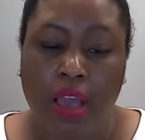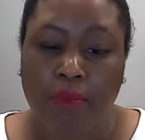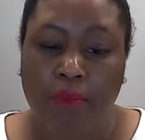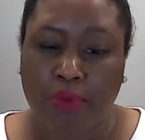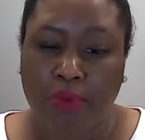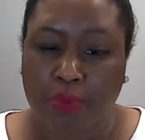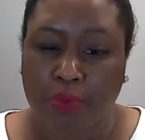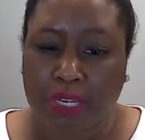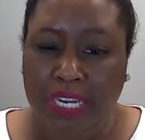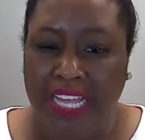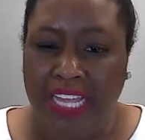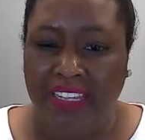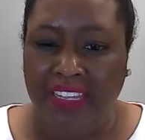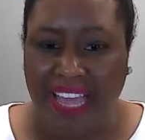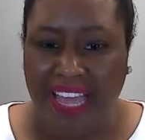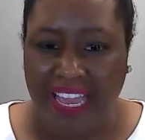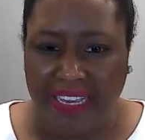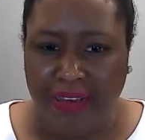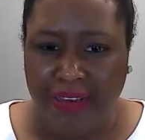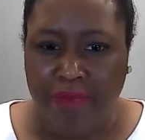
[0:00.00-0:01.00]
But what I
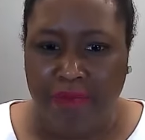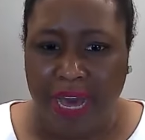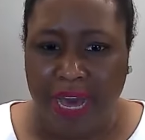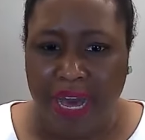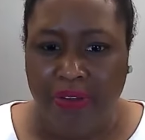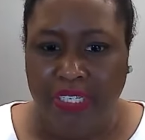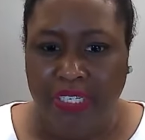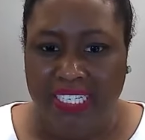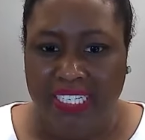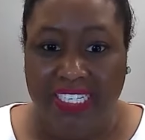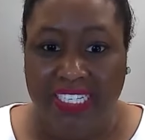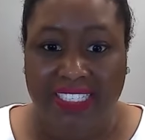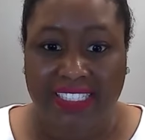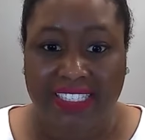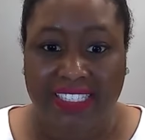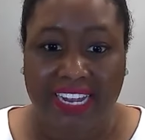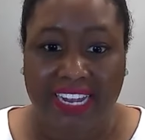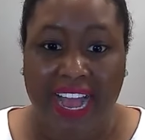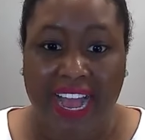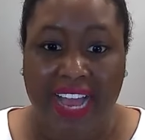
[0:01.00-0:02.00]
like about it is
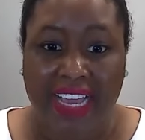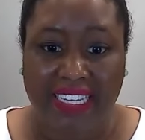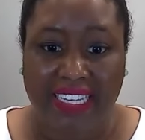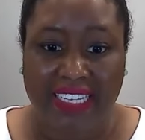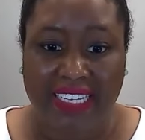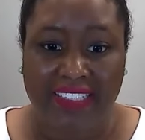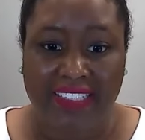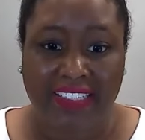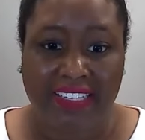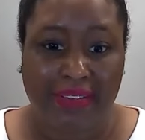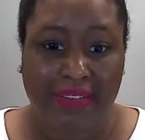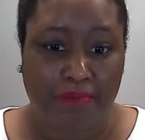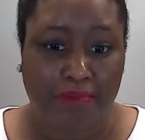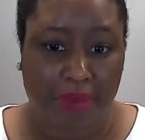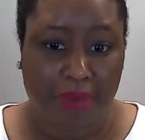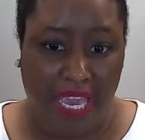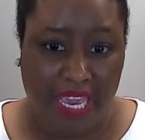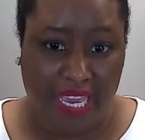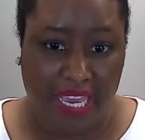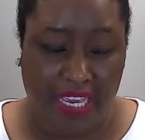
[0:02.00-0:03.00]
that I can get
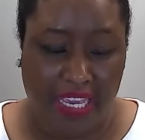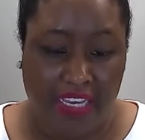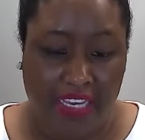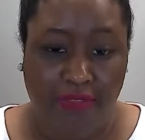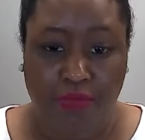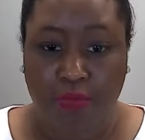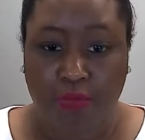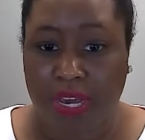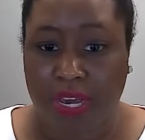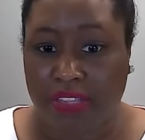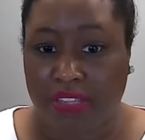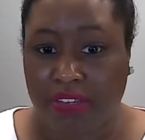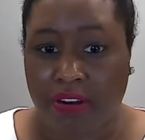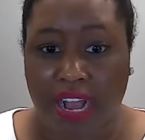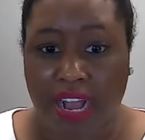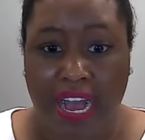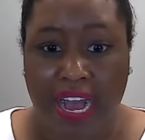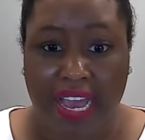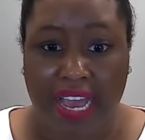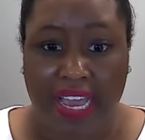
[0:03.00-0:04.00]
paid whether
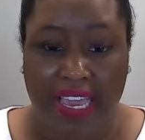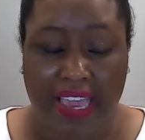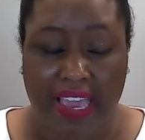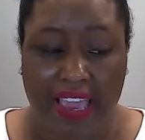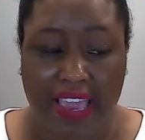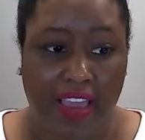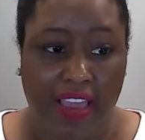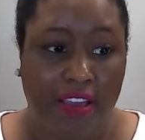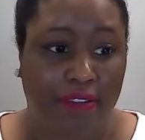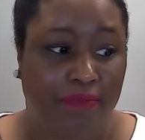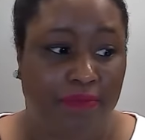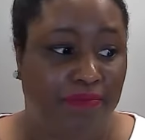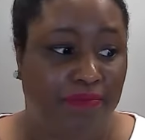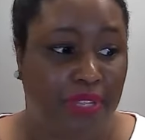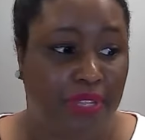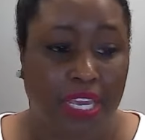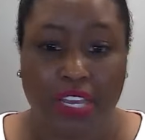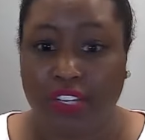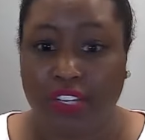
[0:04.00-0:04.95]
I am